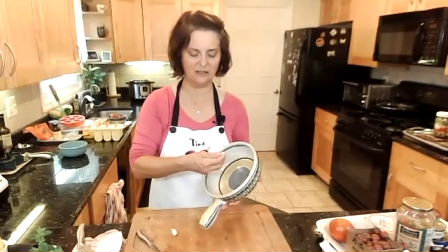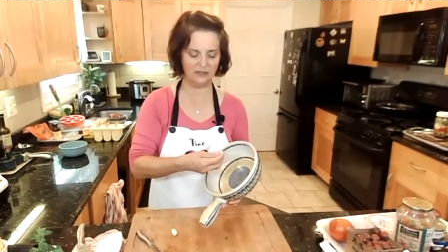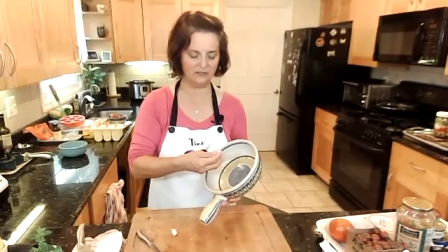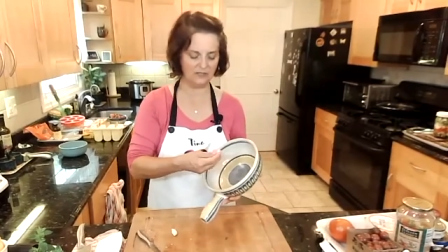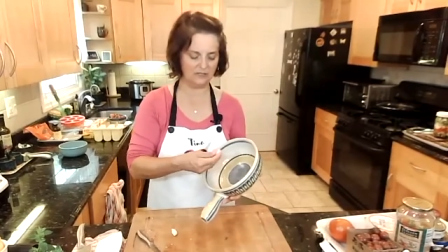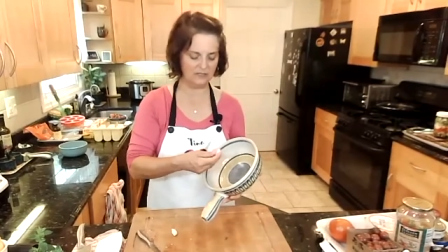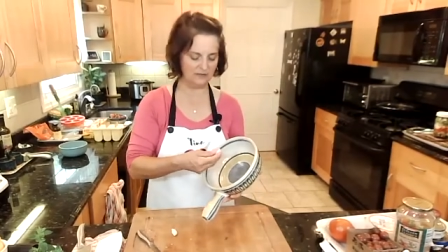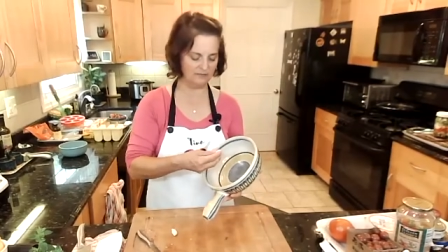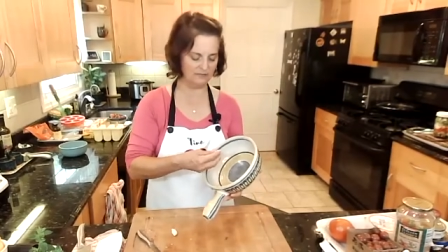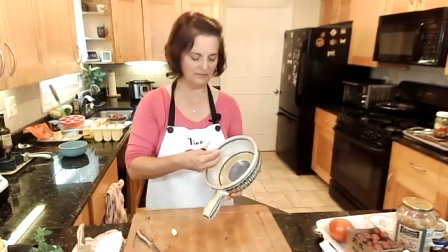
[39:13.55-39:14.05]
You have
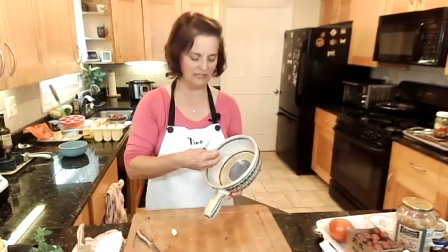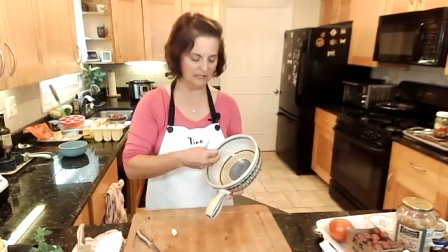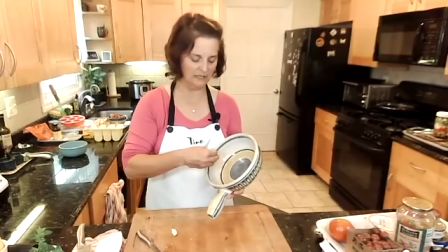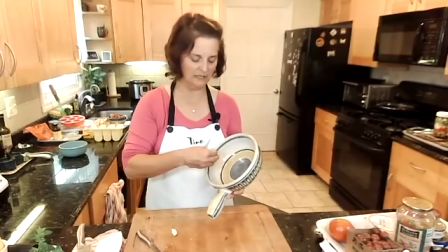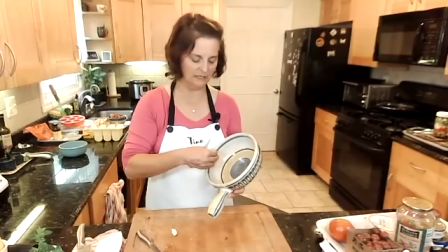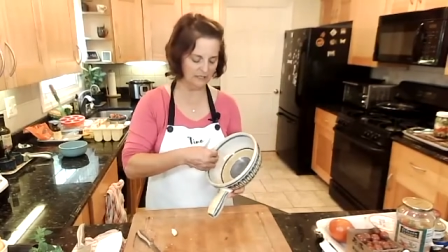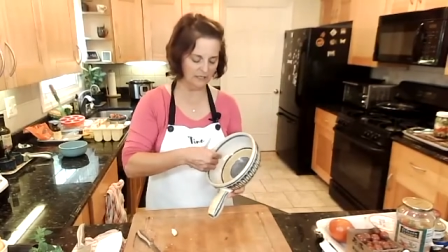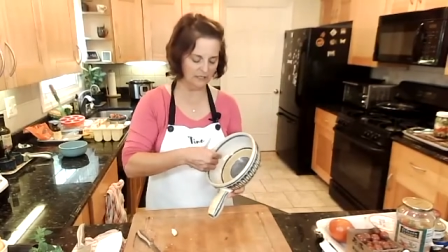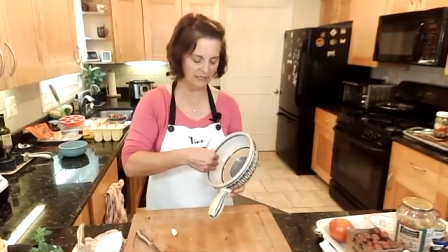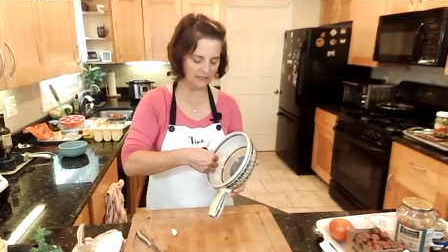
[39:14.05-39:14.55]

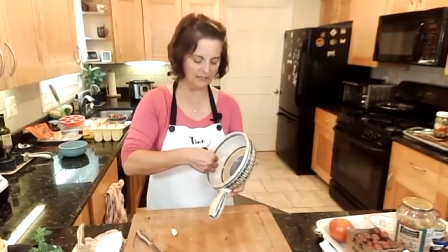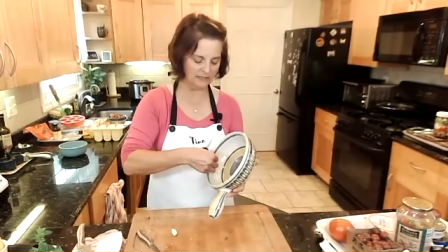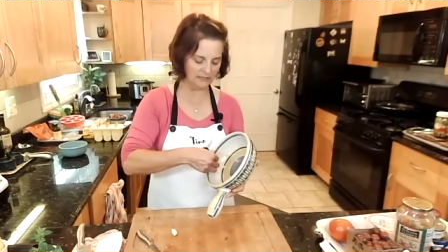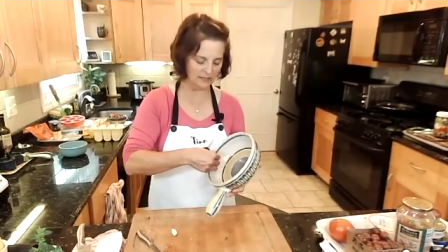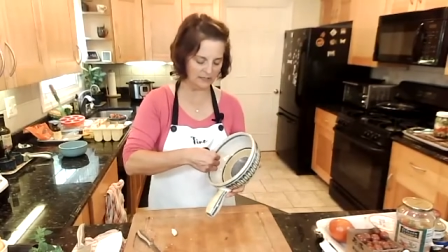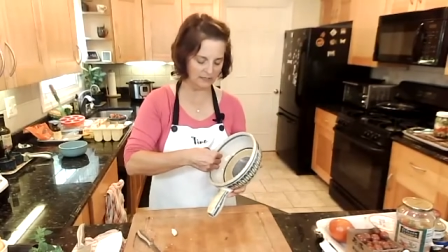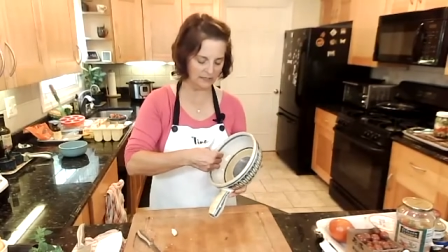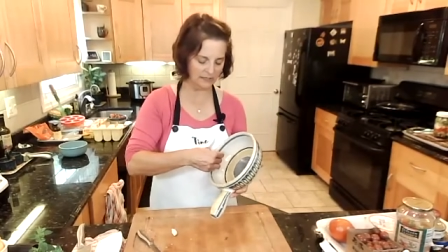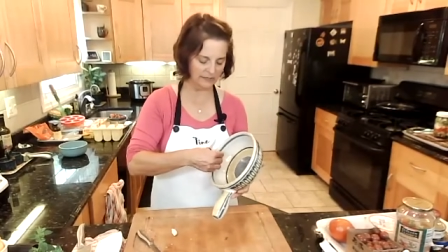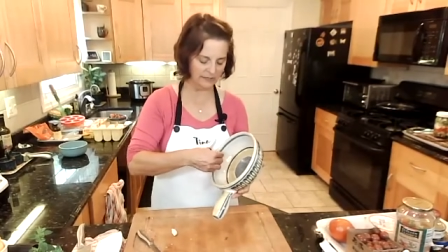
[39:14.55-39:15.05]

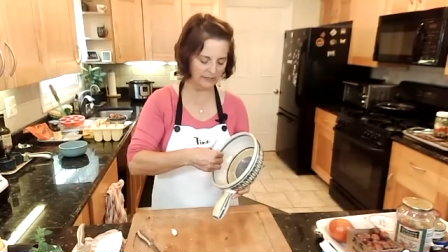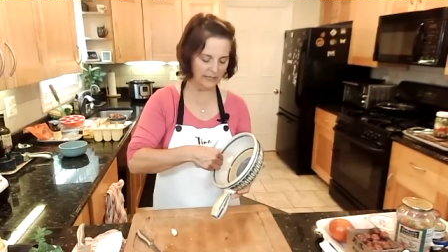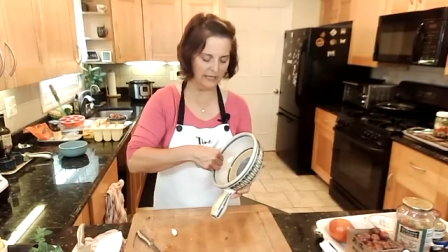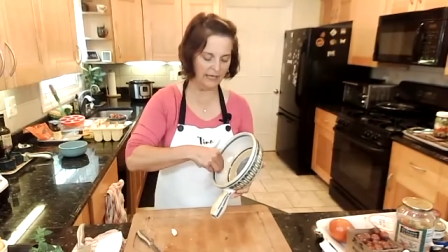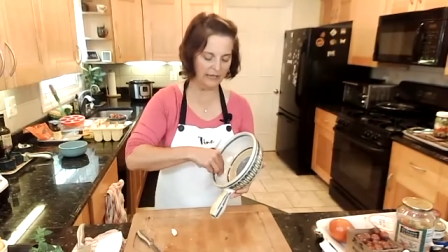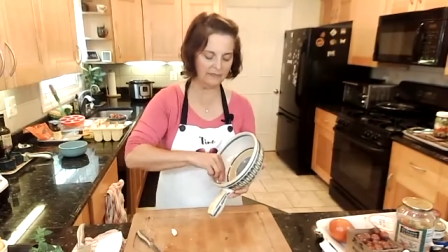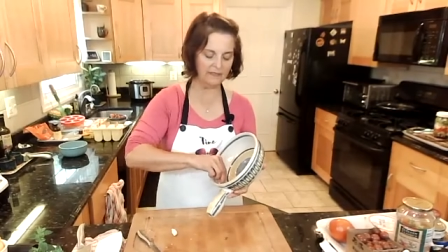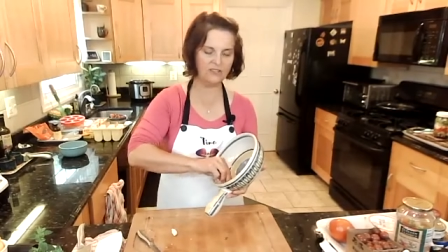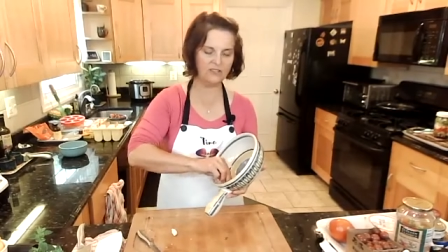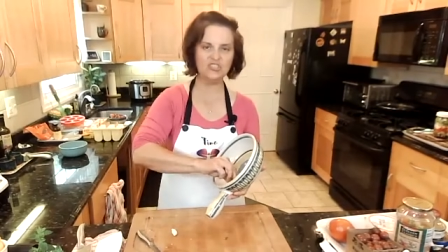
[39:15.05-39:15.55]
to,
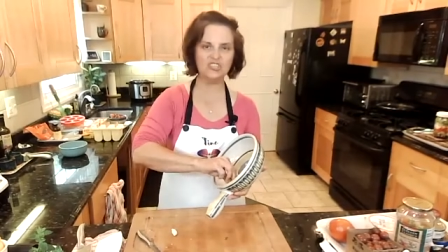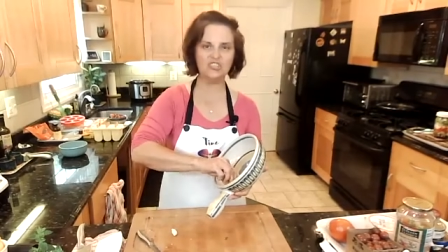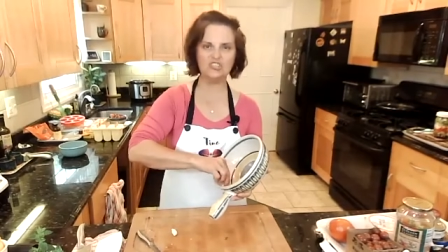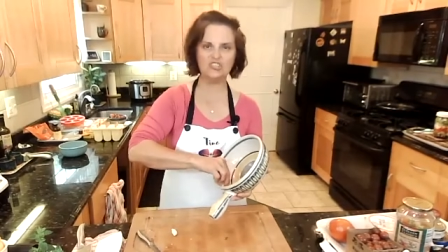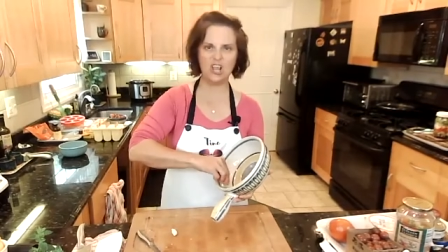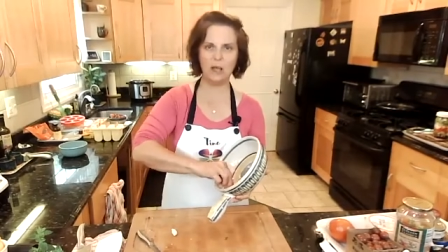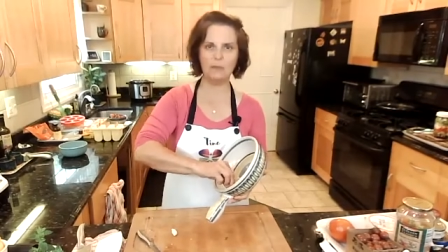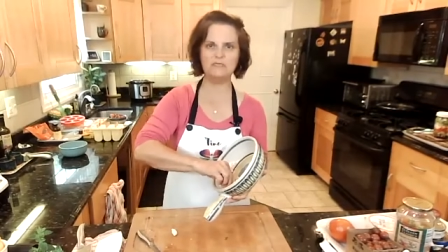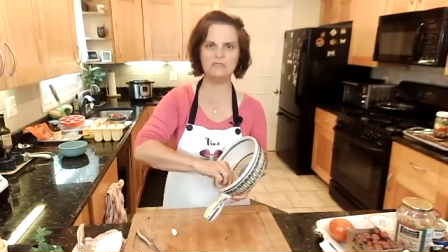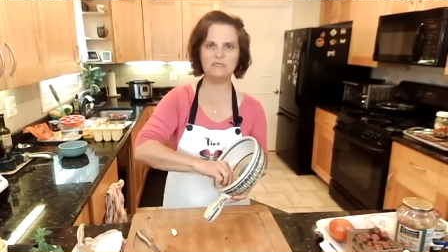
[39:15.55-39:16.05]
and then she
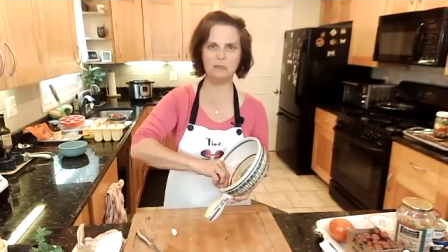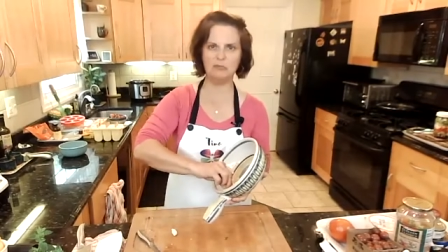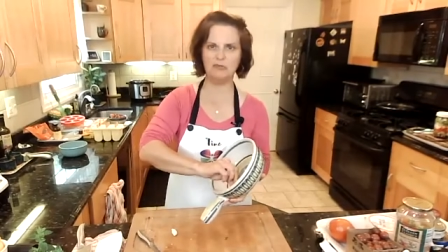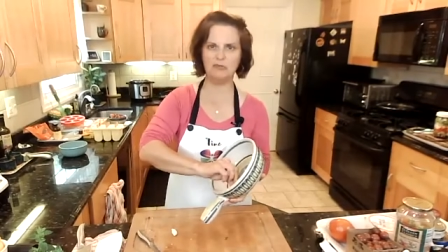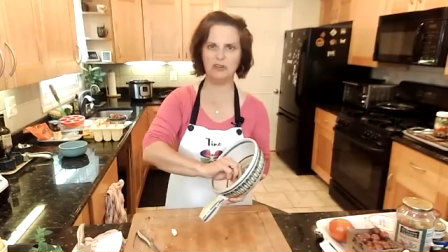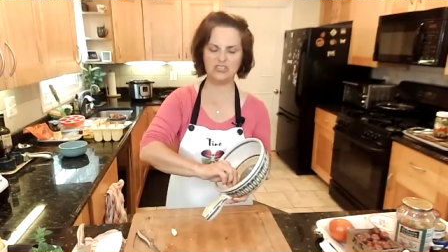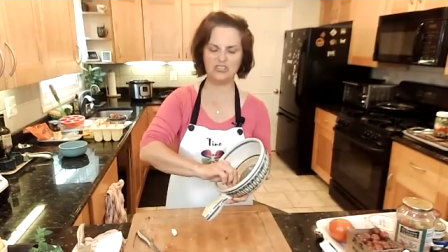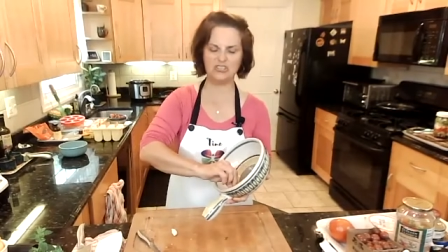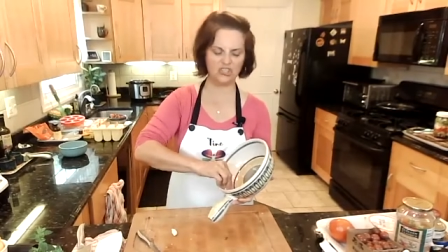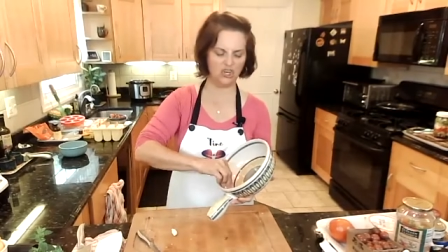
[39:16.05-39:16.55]
chops up
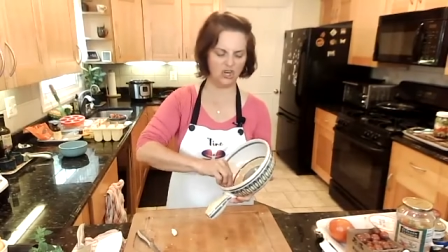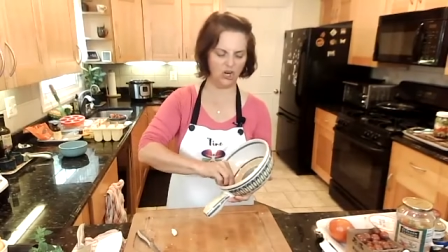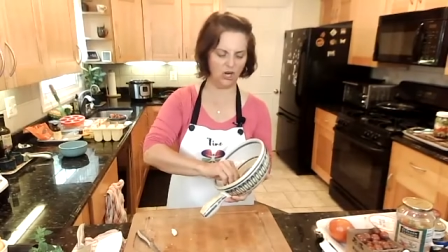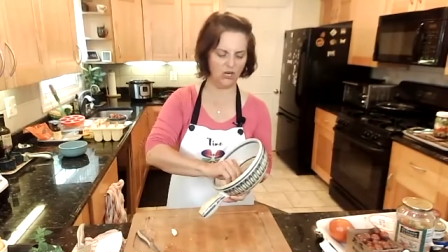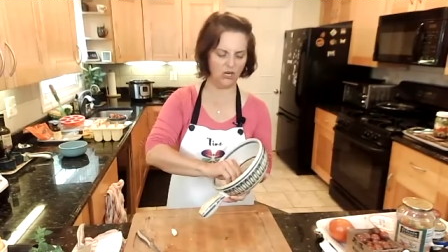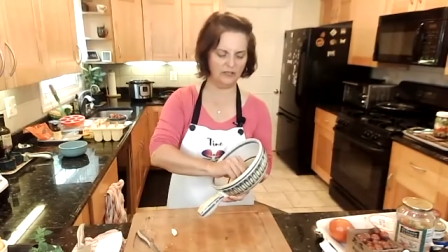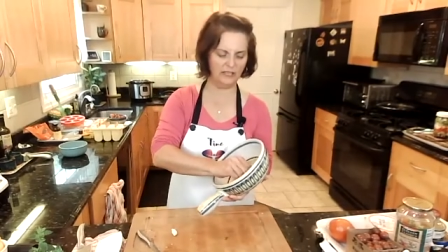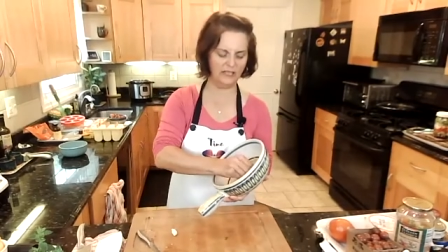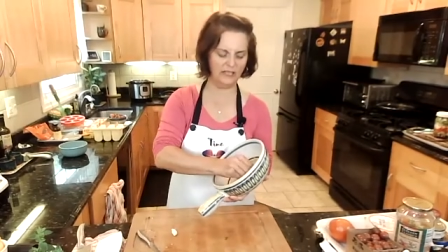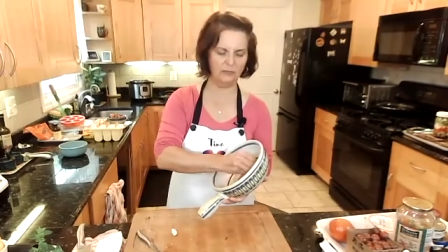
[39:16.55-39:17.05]
fresh
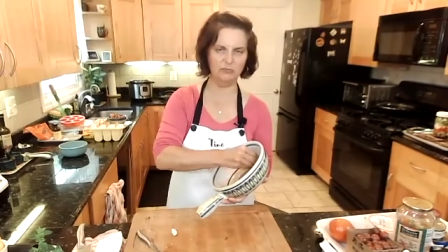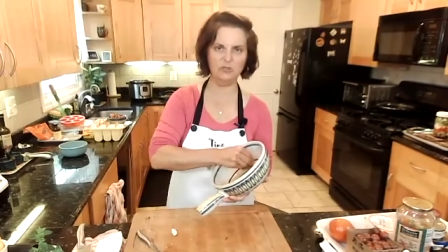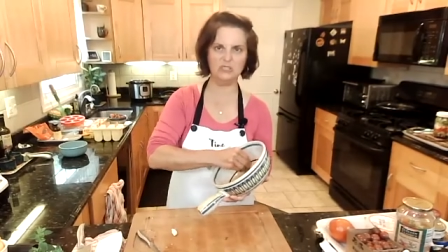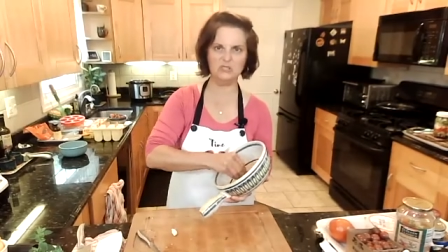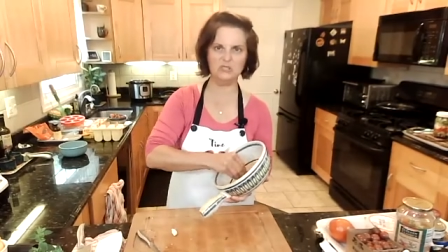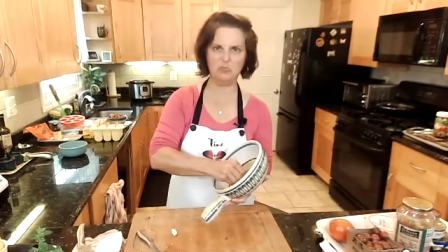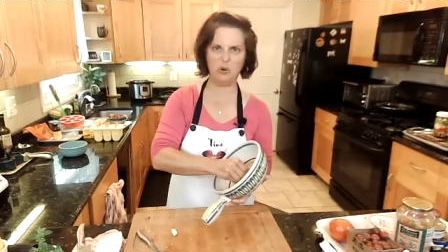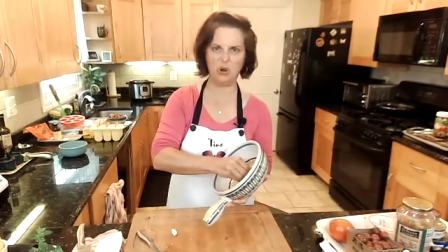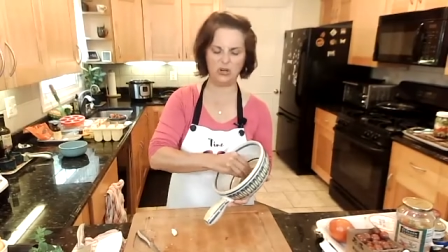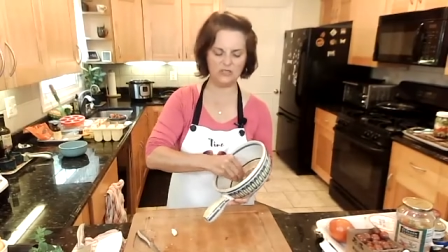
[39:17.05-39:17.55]
garlic and
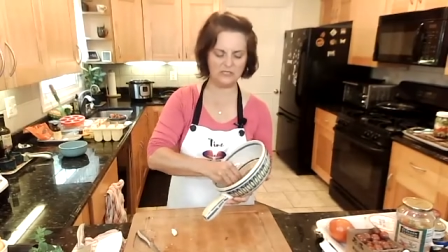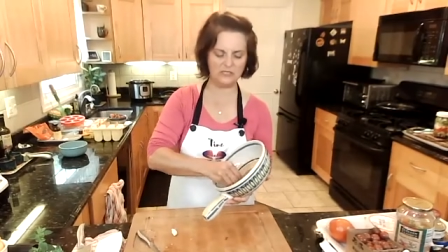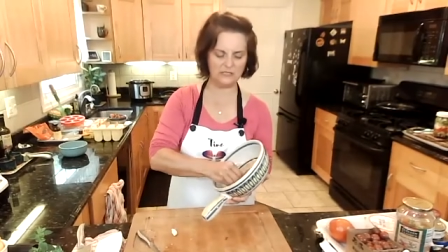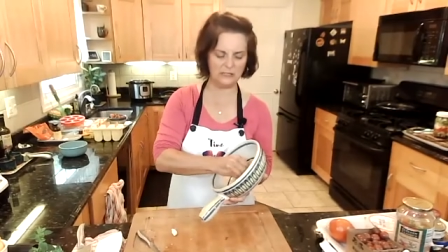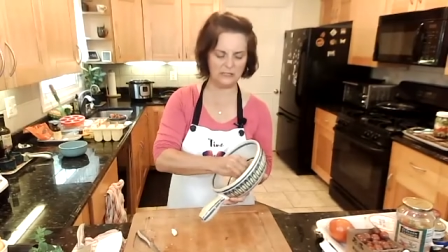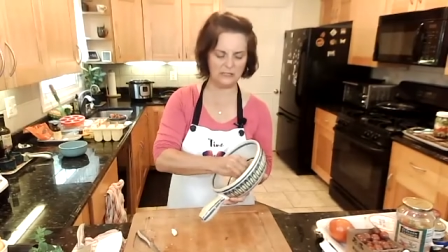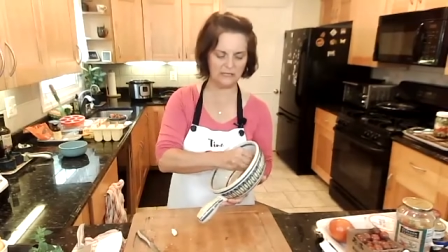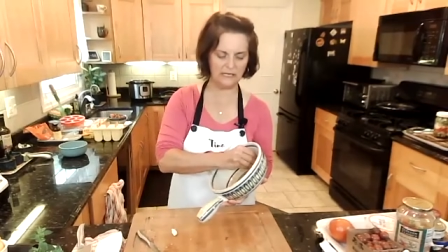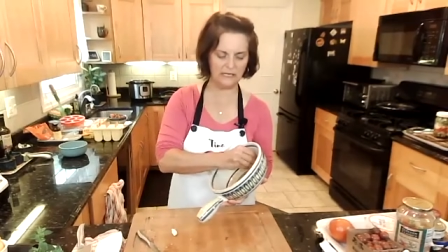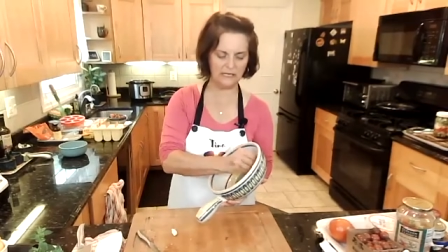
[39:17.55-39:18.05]
puts
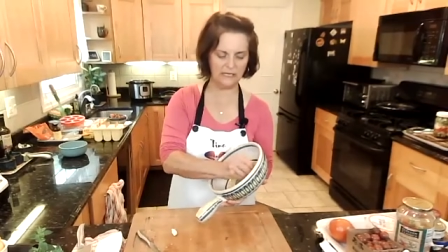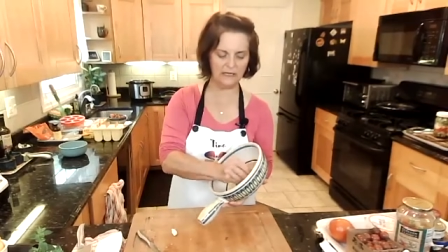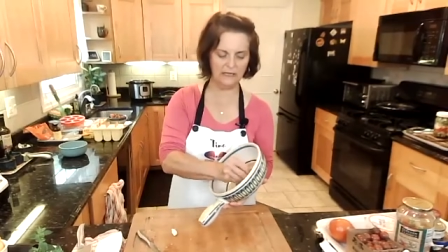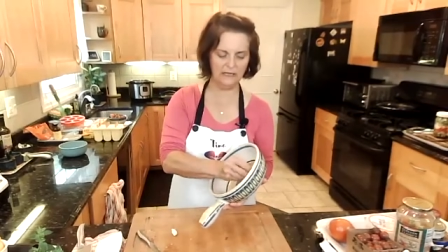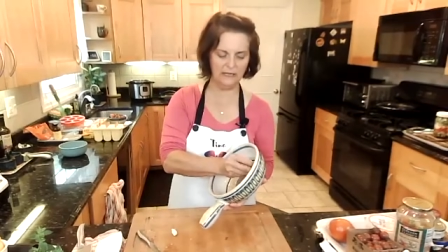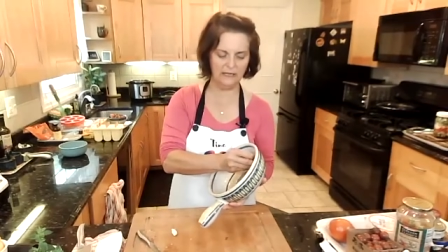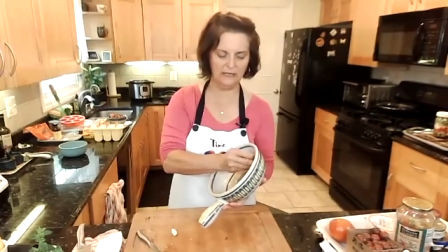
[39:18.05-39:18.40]
parsley in it.